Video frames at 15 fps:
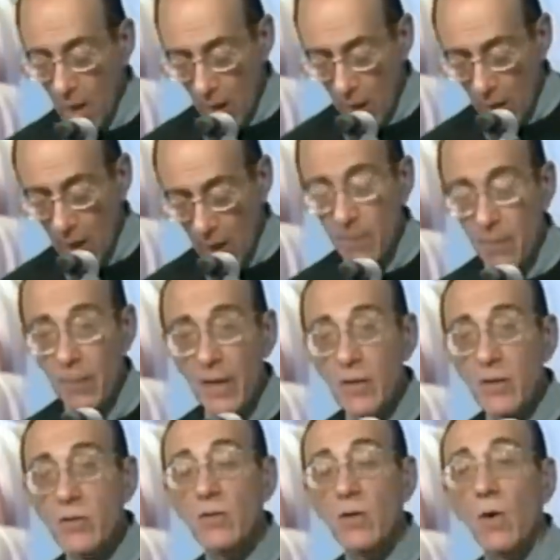Um,
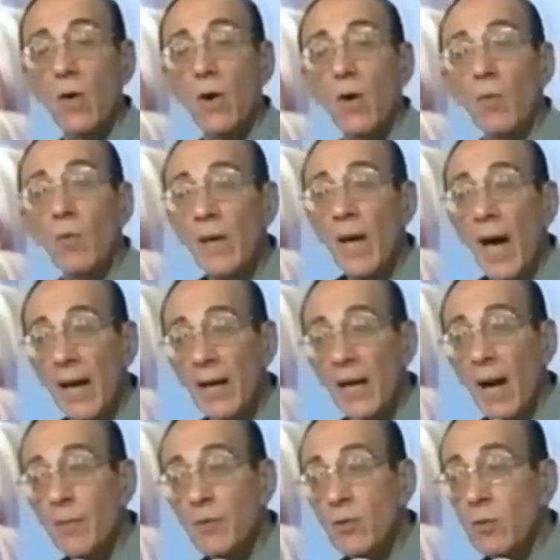so we had an
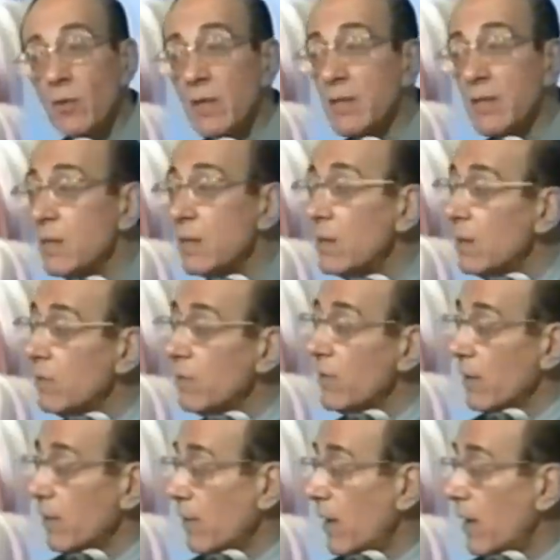opportunity to know
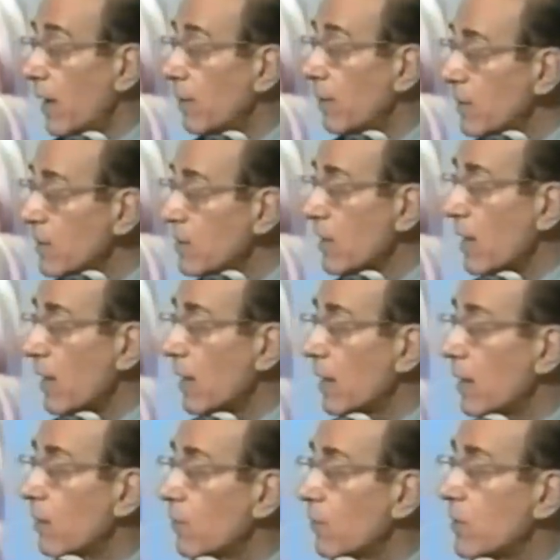them, and I must say
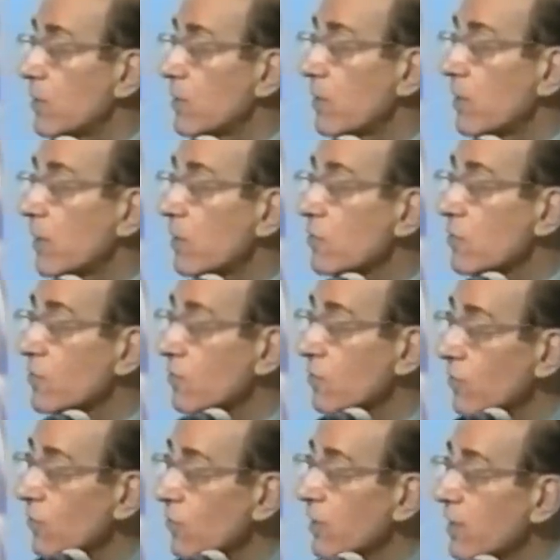it was an
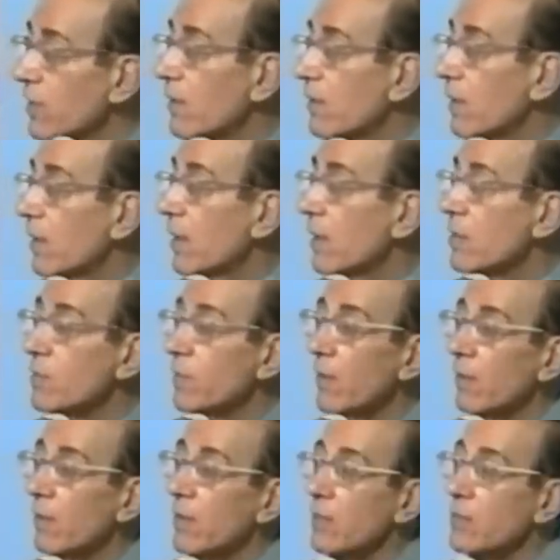extraordinary
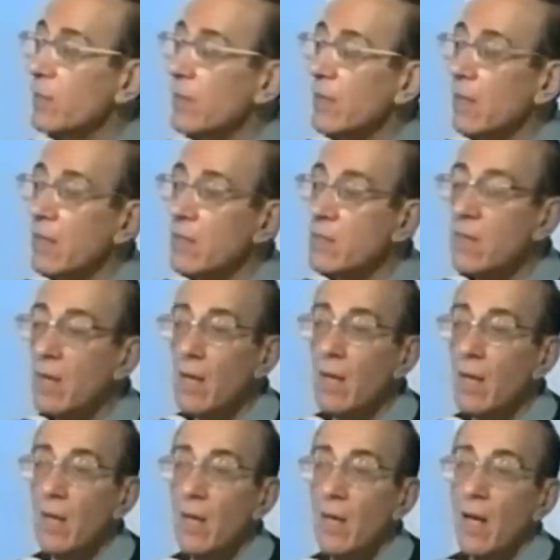experience because
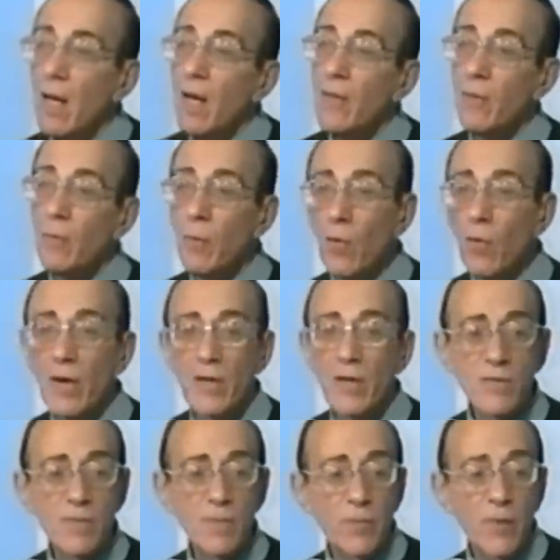the
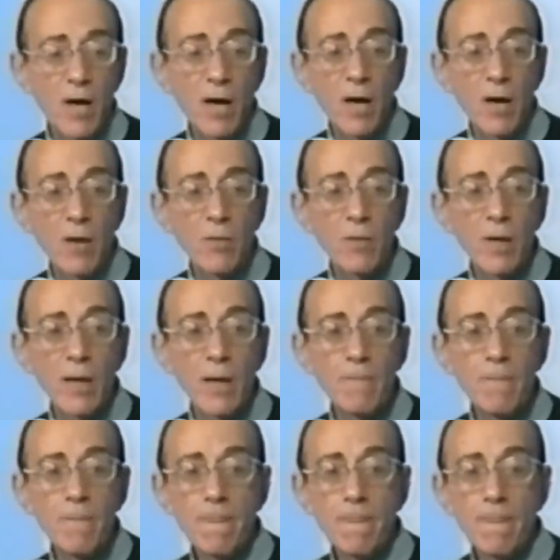boys are um,